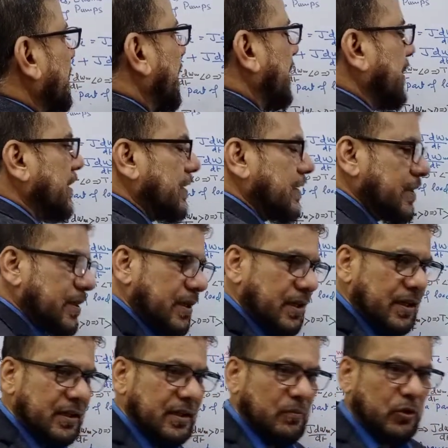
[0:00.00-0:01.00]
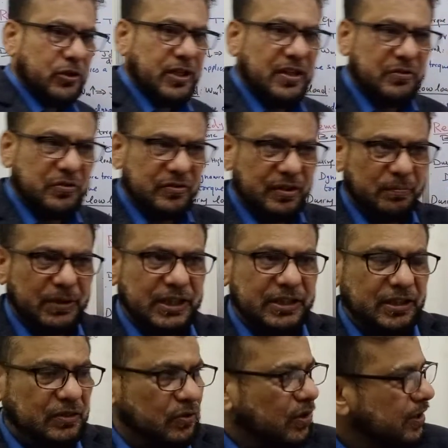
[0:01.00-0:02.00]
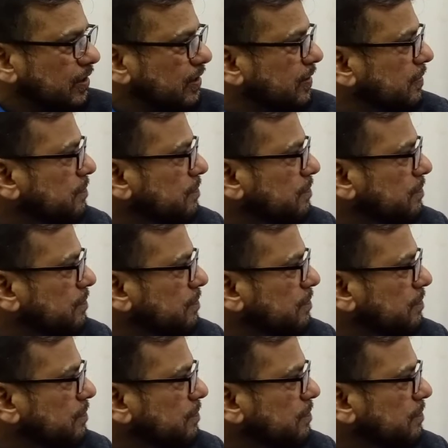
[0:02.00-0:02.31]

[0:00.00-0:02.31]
high, the motor has to supply the torque,